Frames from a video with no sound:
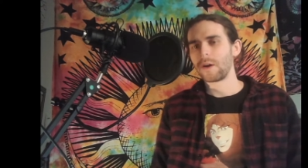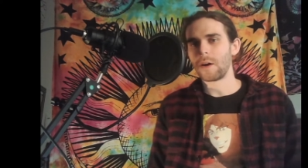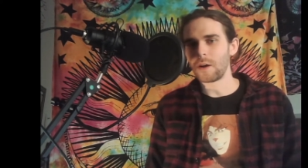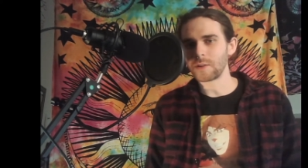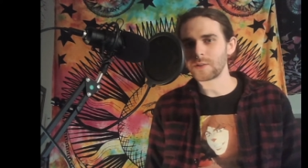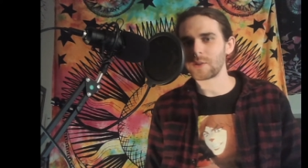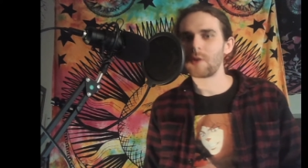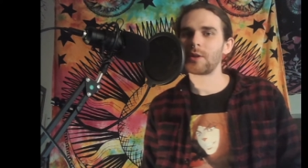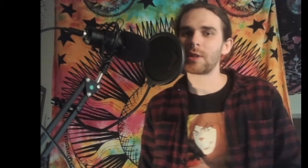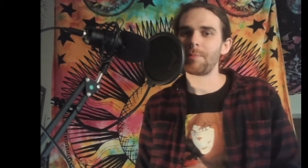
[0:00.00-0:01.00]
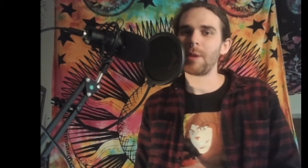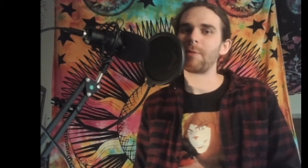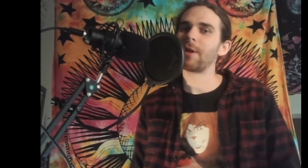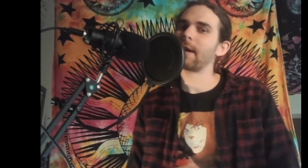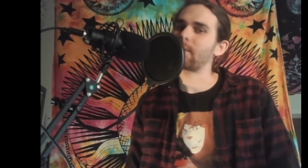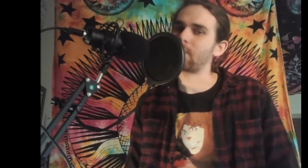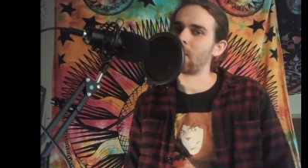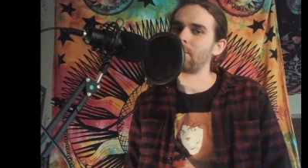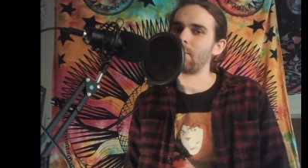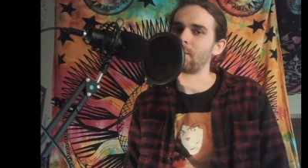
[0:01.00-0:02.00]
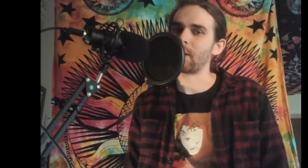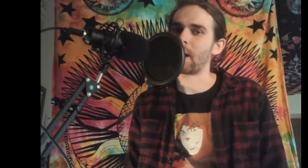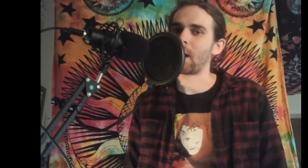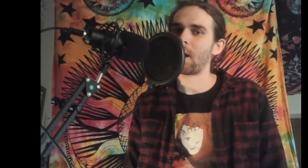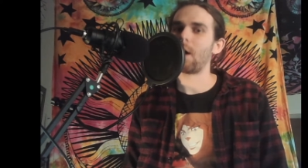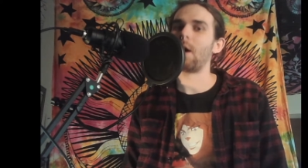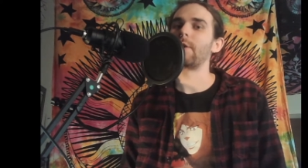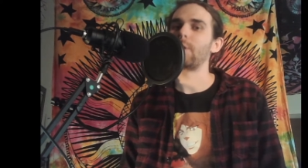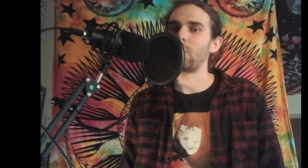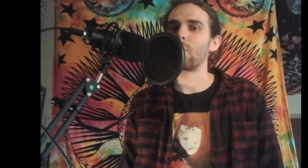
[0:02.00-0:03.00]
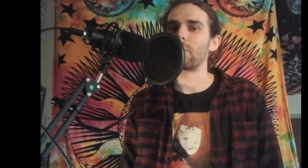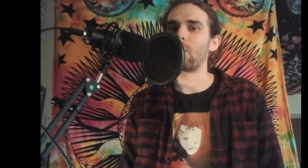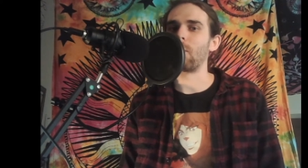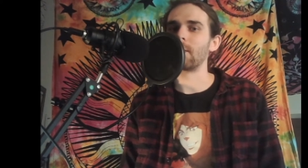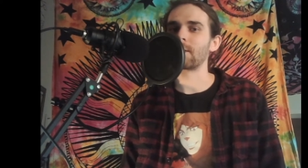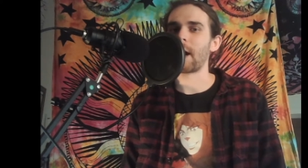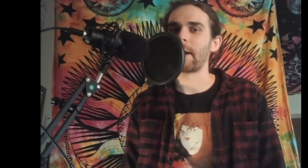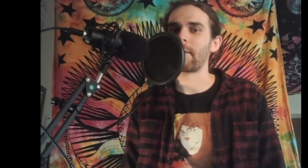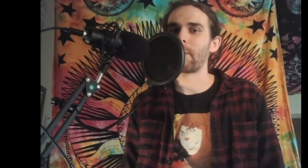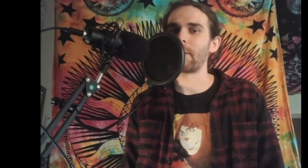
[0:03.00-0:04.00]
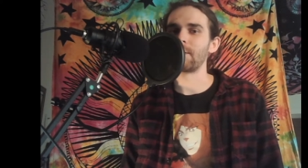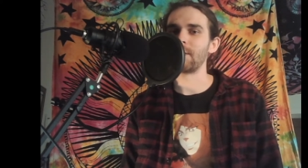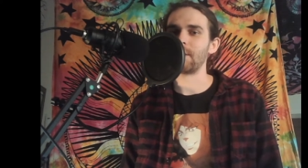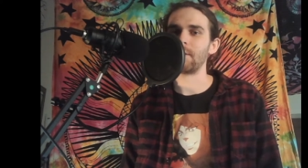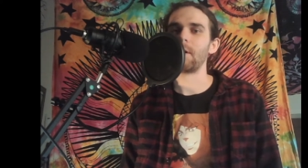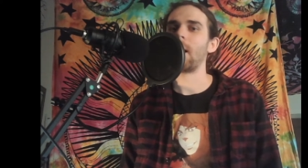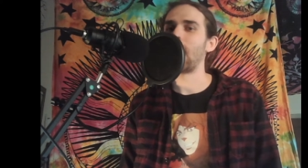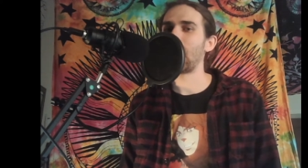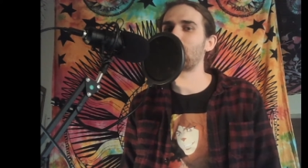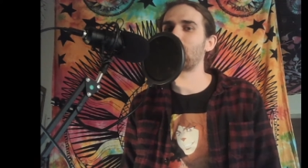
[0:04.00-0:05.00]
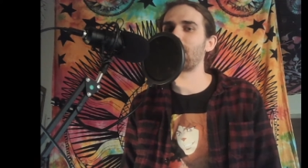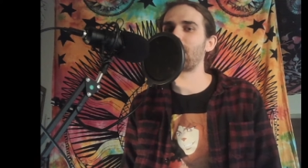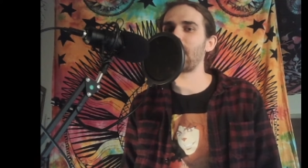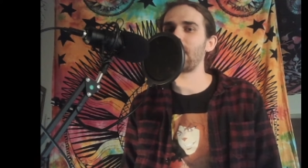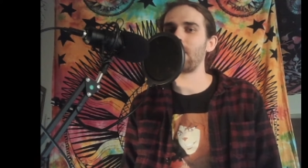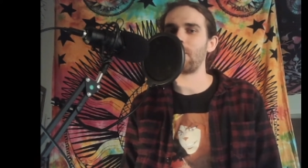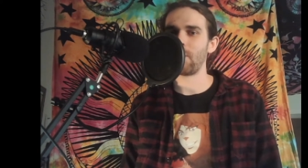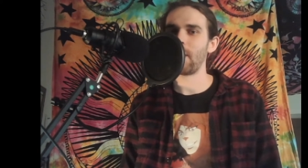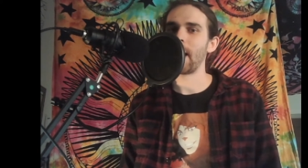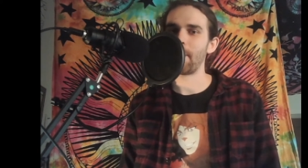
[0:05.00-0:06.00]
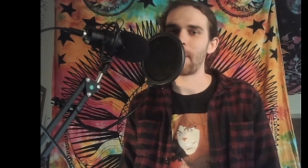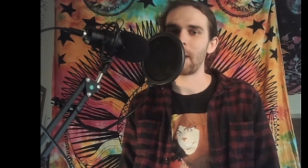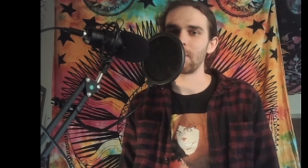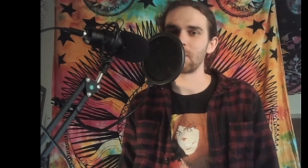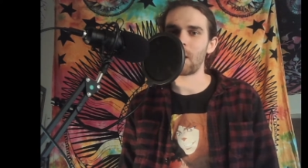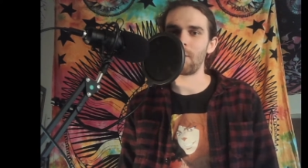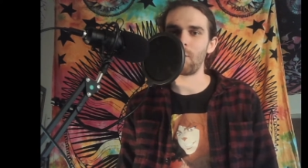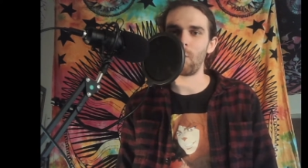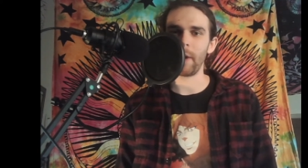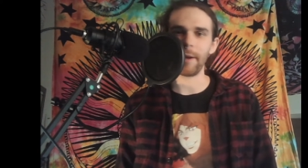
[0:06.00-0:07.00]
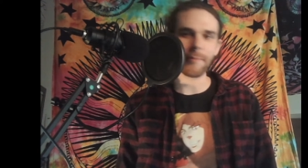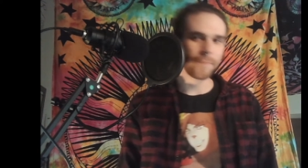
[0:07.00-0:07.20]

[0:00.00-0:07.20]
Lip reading: Also, it's the people that don't use it at all. You're the worst kind of person. I will fight you, and my resolve will win.